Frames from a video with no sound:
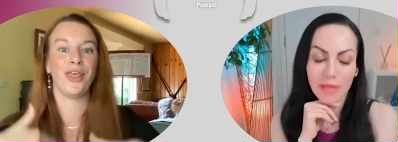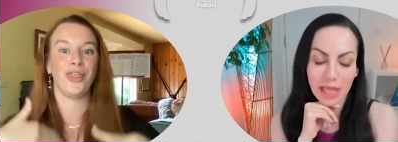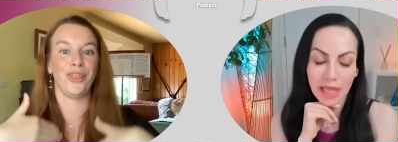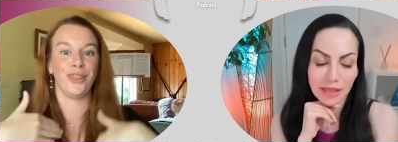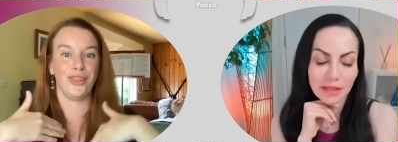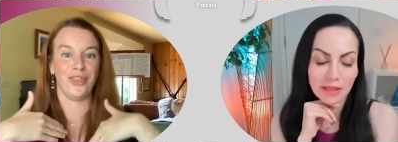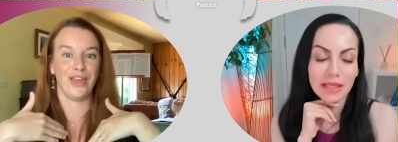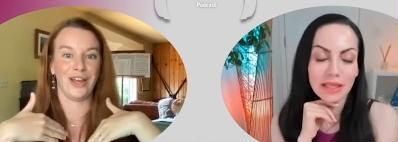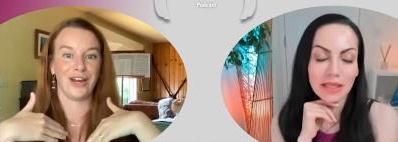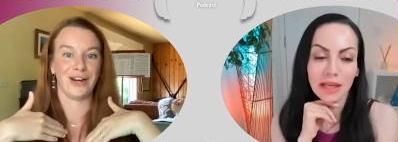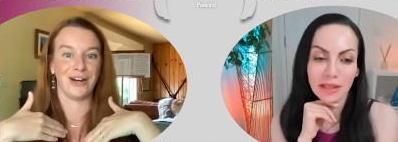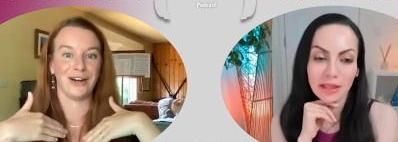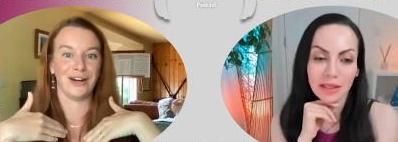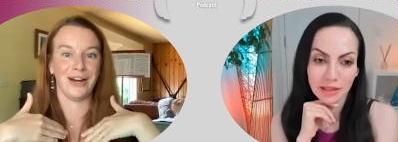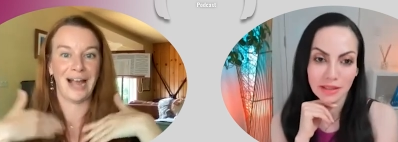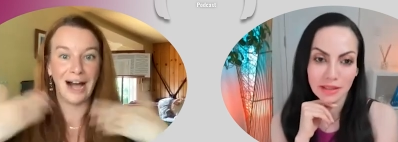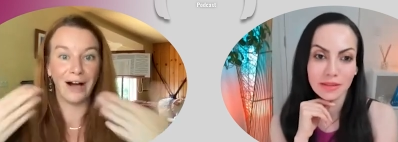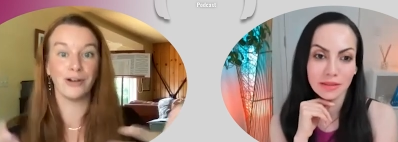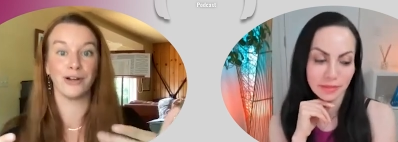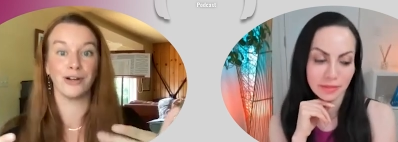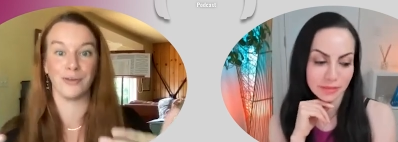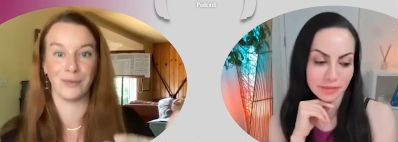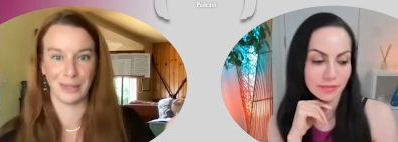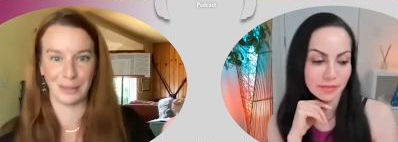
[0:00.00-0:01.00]
Speaker 1: their
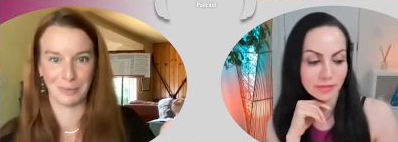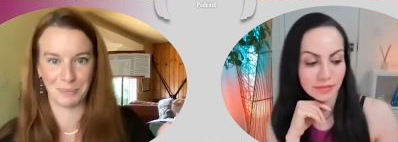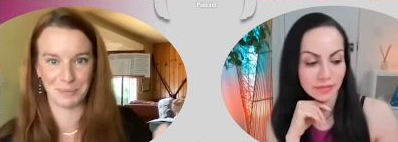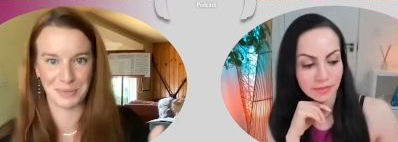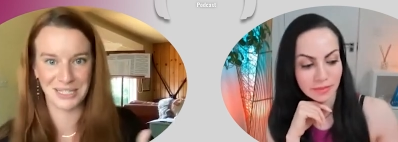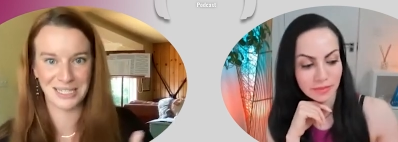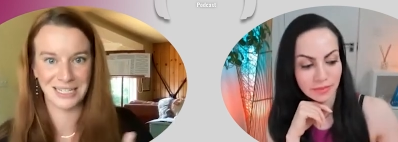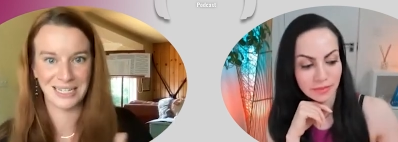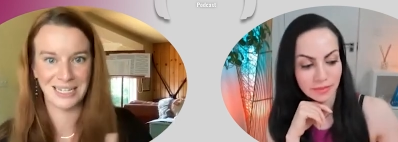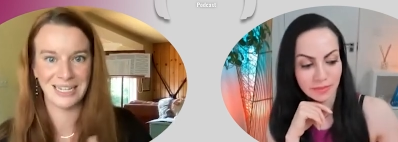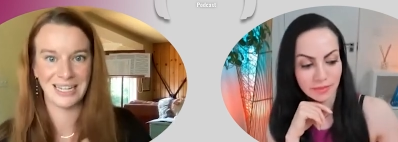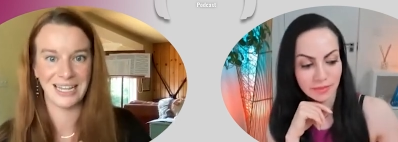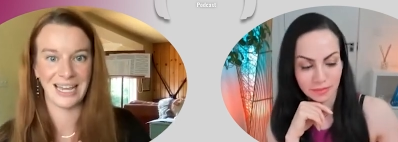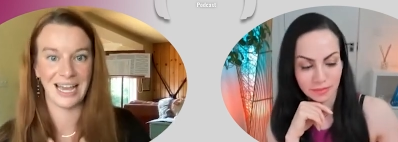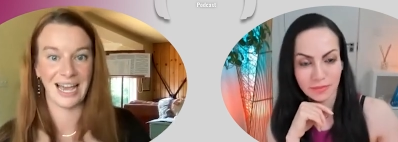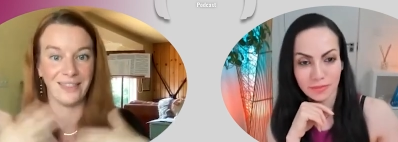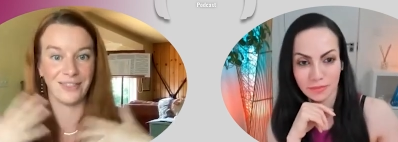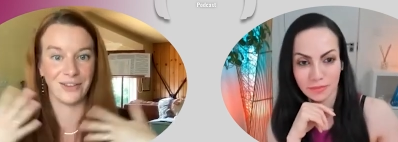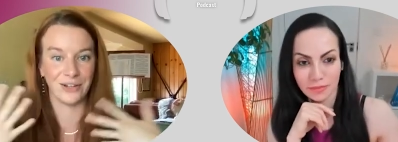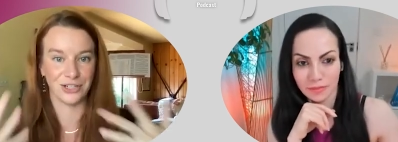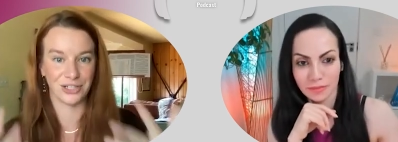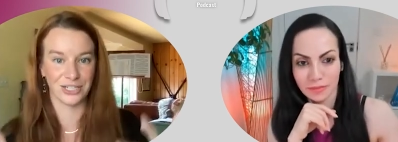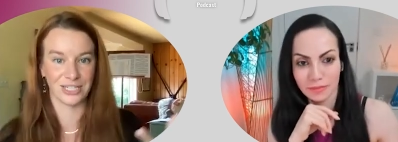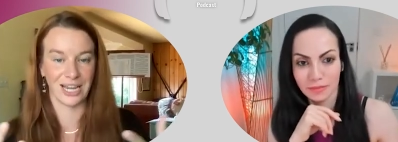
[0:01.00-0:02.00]
algorithms and
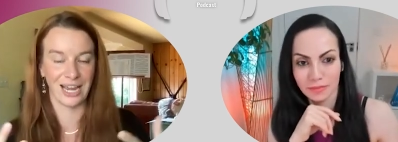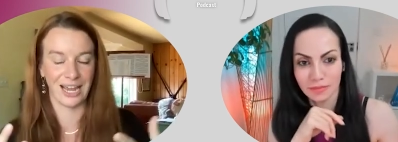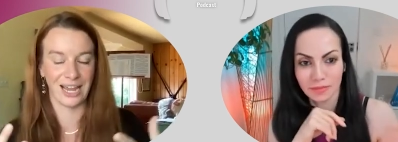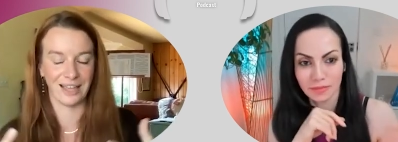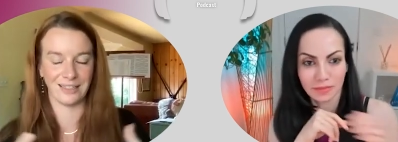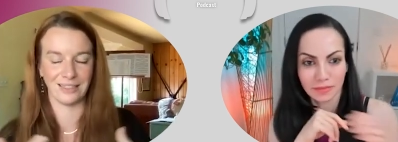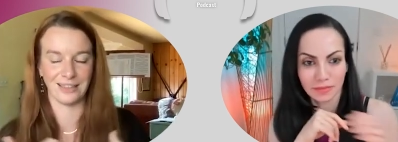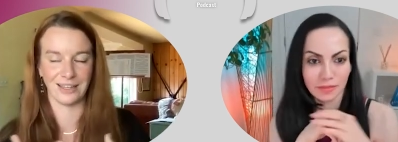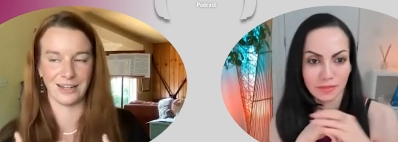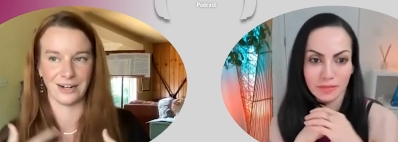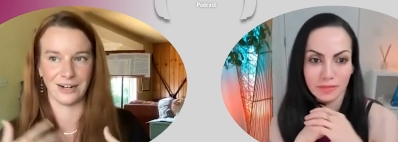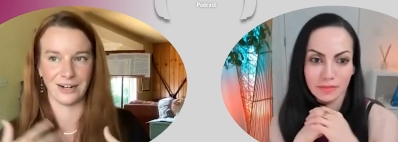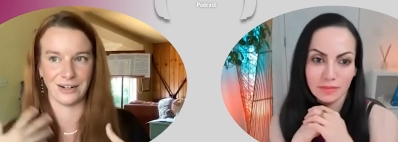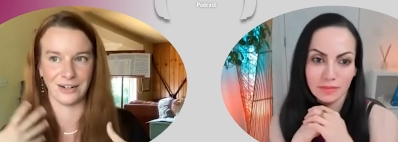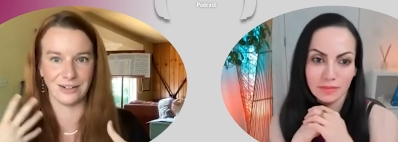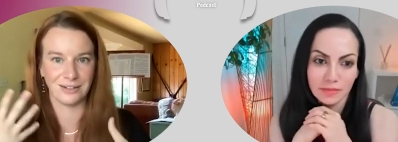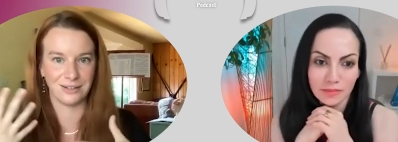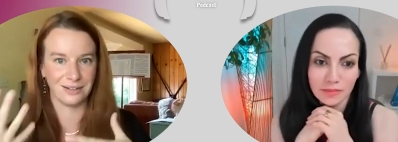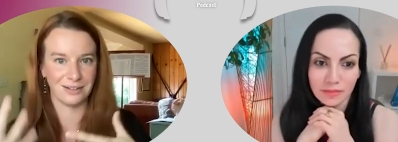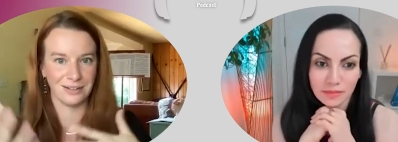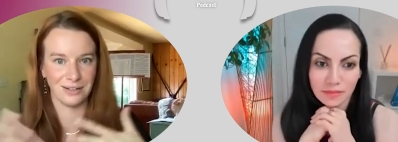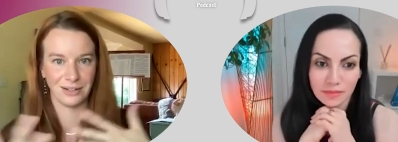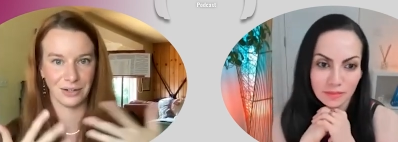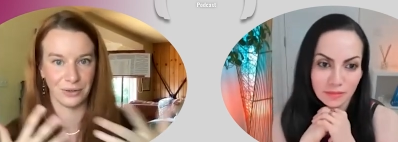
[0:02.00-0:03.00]
their,
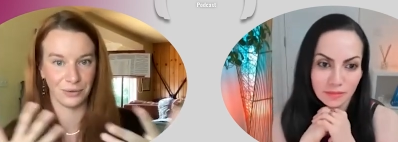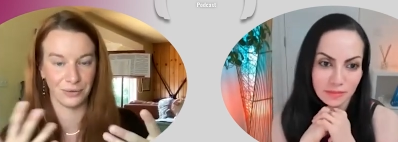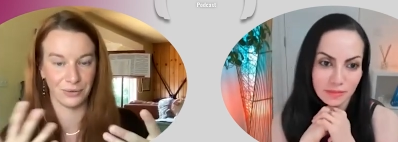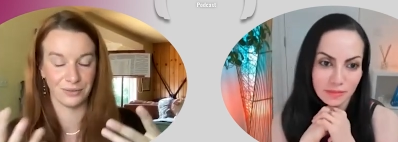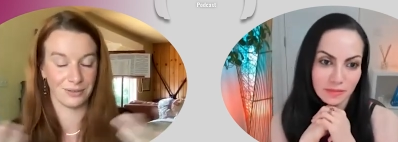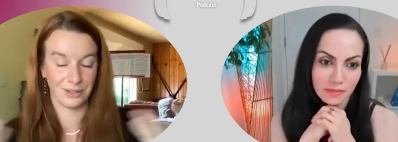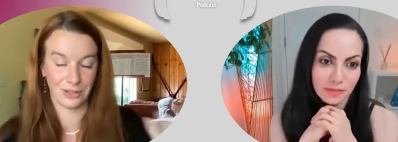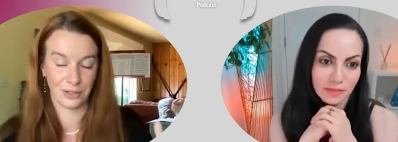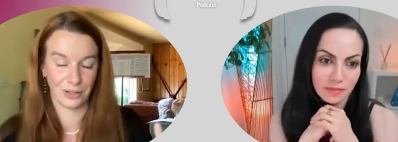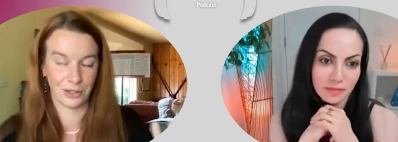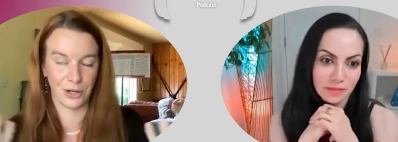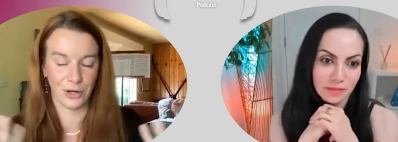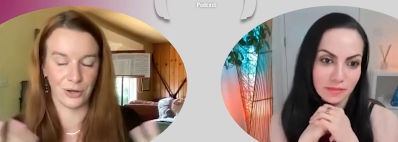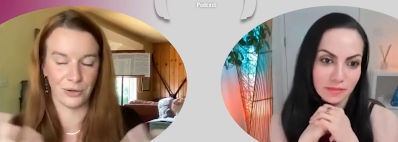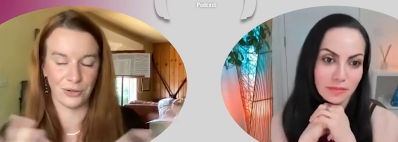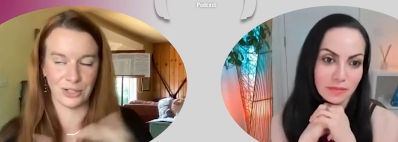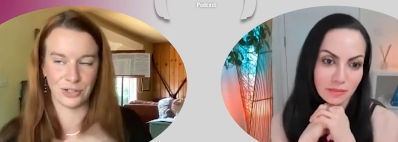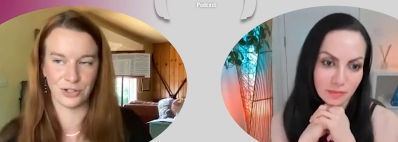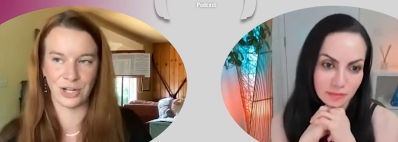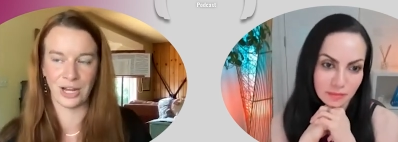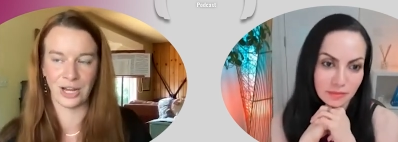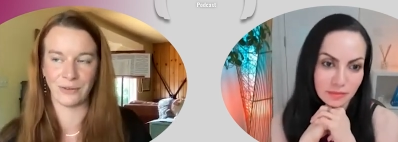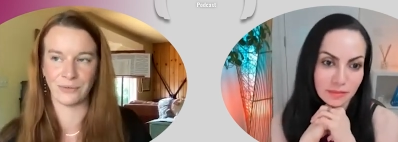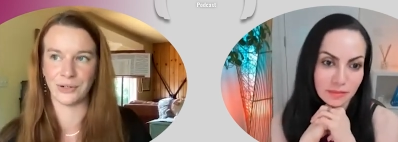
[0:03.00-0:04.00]
you know, their code in
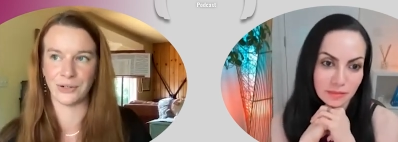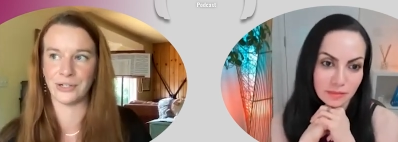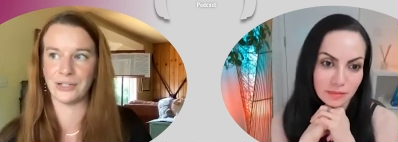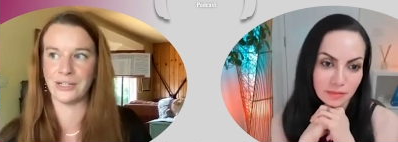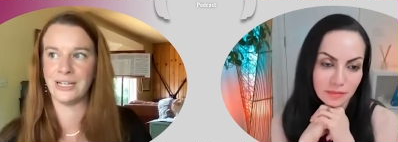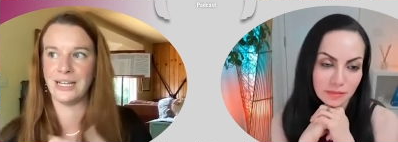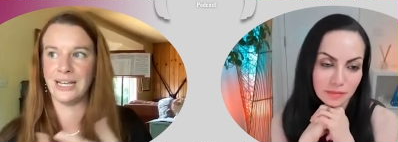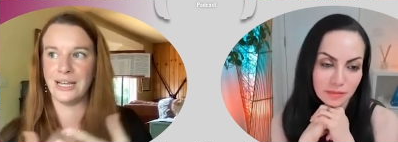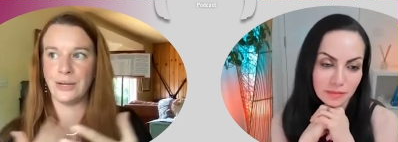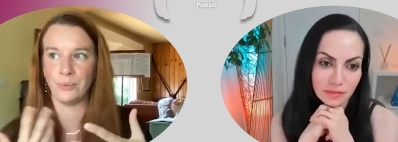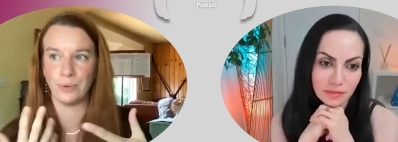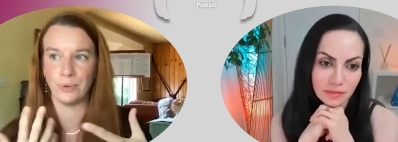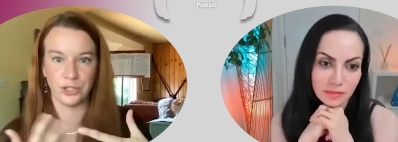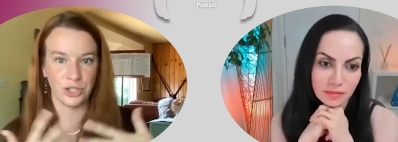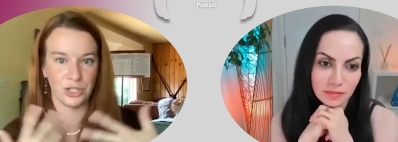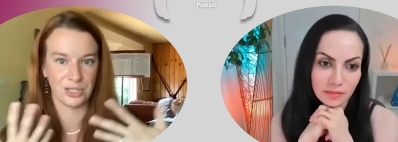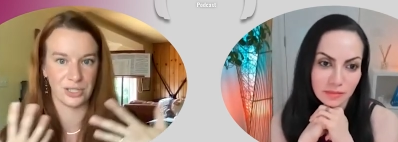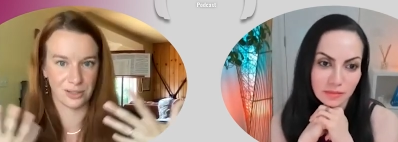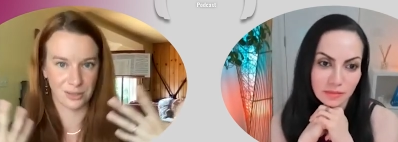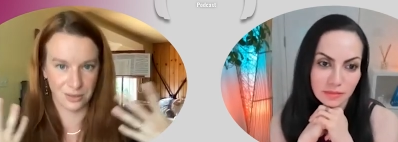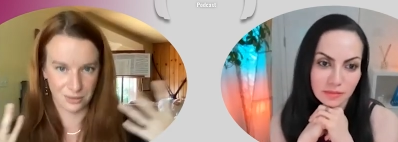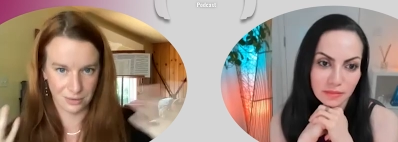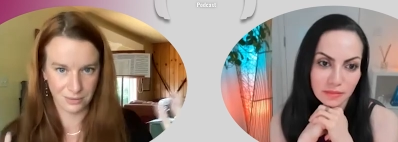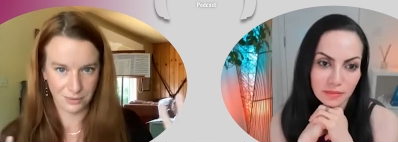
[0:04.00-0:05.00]
general, which
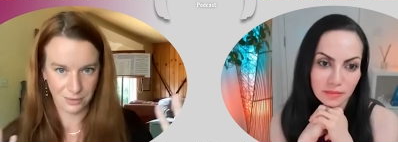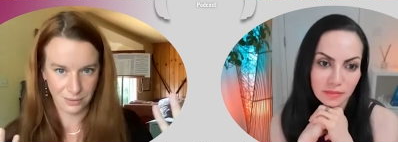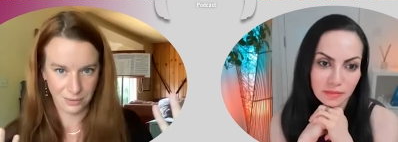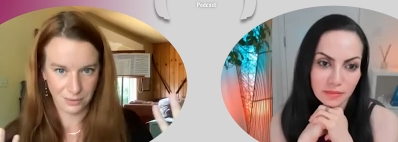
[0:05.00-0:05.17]
is